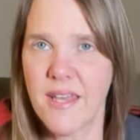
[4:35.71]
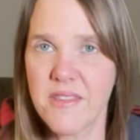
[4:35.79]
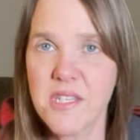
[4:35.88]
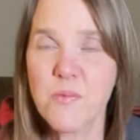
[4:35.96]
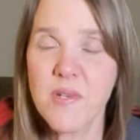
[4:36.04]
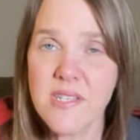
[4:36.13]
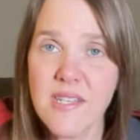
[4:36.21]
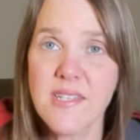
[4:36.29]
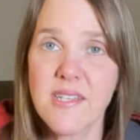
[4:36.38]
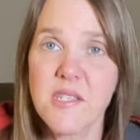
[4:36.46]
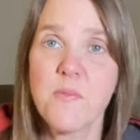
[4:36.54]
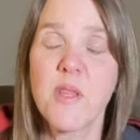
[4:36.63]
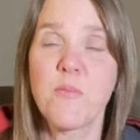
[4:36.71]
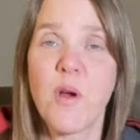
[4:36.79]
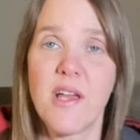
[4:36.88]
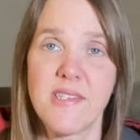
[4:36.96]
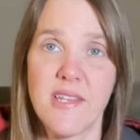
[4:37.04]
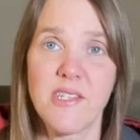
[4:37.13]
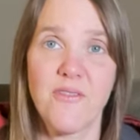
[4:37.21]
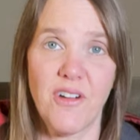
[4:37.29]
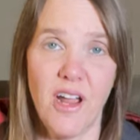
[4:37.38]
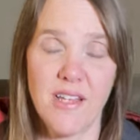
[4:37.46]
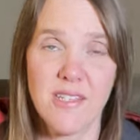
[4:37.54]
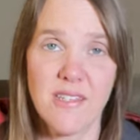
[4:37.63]
Now, this was a six-month process
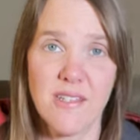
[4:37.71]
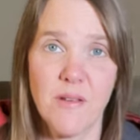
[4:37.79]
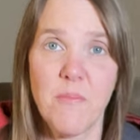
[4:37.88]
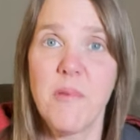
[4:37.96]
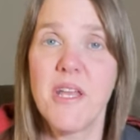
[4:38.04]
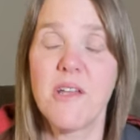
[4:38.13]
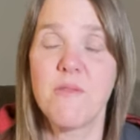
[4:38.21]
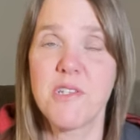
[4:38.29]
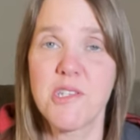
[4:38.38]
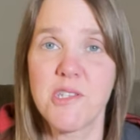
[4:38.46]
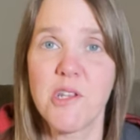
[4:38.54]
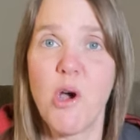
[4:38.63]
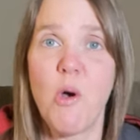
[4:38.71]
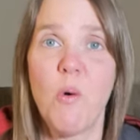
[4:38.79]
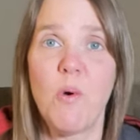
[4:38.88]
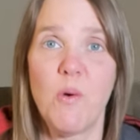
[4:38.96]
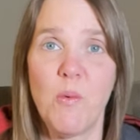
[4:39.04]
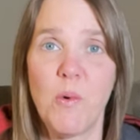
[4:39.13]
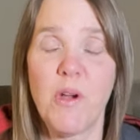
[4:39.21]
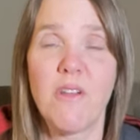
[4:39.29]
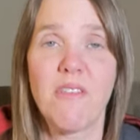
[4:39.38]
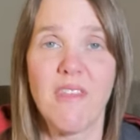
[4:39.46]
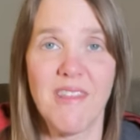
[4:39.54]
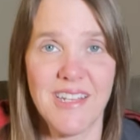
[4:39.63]
for us, but it was so
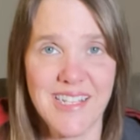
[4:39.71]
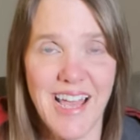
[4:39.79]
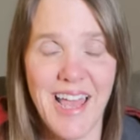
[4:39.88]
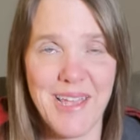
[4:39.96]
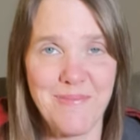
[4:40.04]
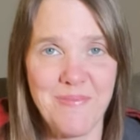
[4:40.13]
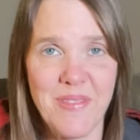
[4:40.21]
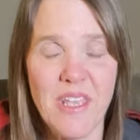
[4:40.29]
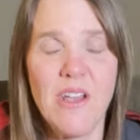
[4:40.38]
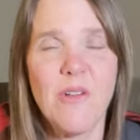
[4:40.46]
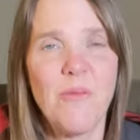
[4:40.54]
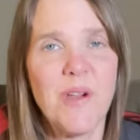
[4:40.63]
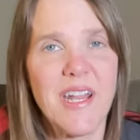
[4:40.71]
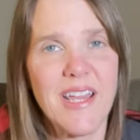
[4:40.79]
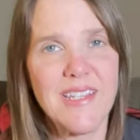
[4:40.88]
worth the time. When I